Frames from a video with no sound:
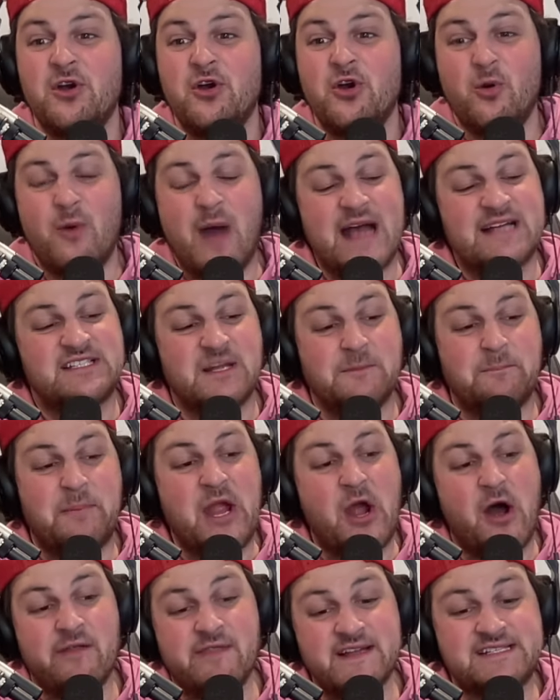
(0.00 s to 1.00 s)
Who has to
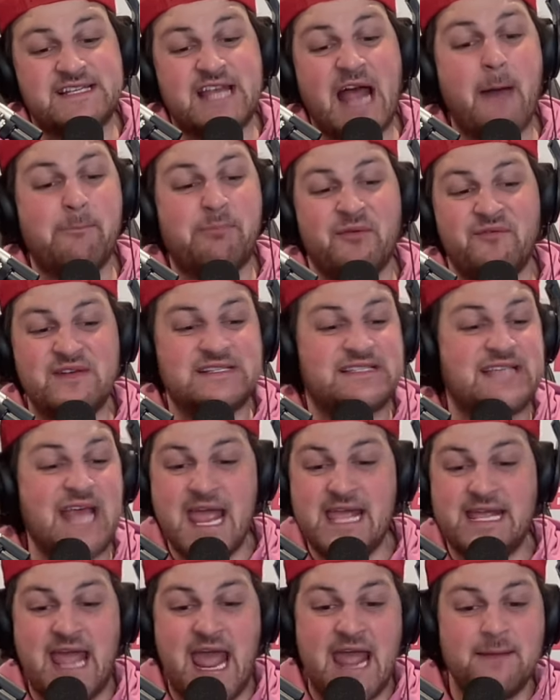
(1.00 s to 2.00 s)
be on the top of his
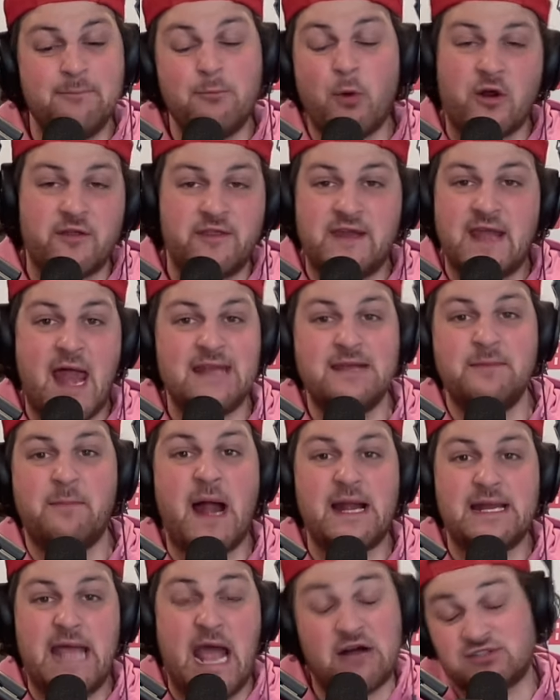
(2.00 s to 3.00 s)
A game more than
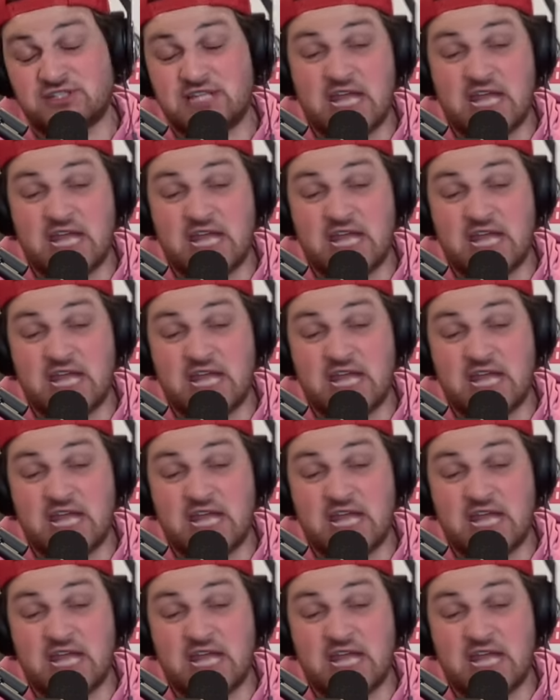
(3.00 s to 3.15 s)
anybody else?